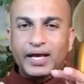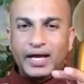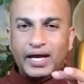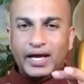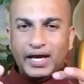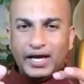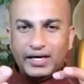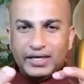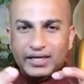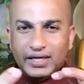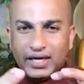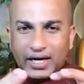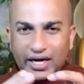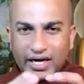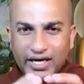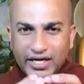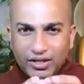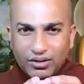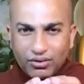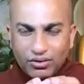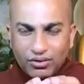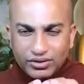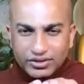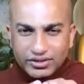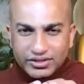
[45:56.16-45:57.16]
and eye
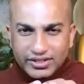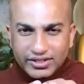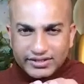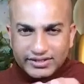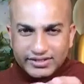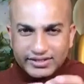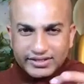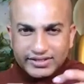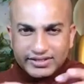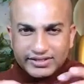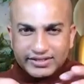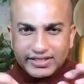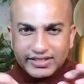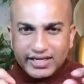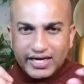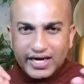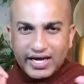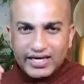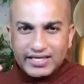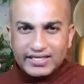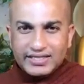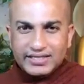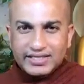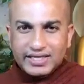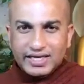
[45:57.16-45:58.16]
consciousness
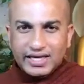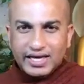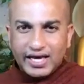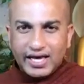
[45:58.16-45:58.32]
arise